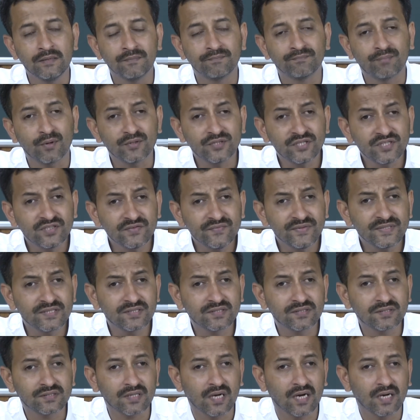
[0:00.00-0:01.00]

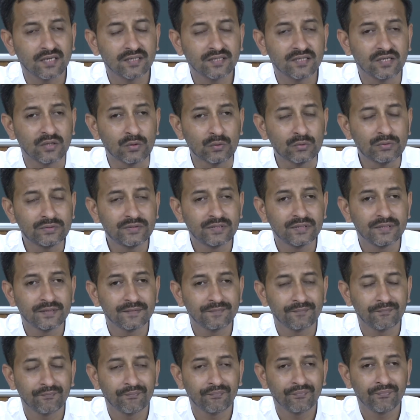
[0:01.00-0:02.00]
Positivists argued
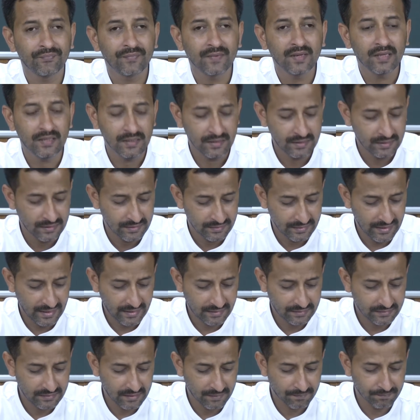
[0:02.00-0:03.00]

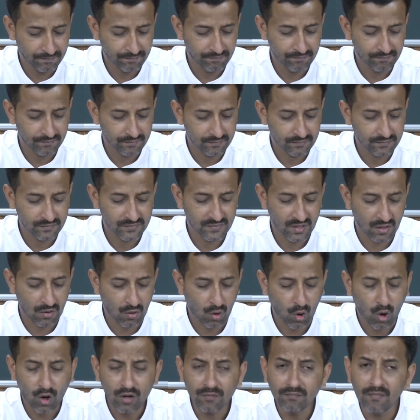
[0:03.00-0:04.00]
that the
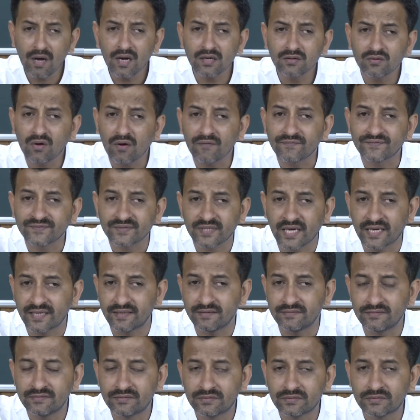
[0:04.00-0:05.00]
hallmark of
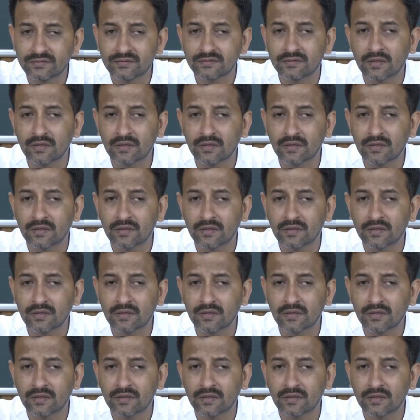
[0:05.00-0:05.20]
science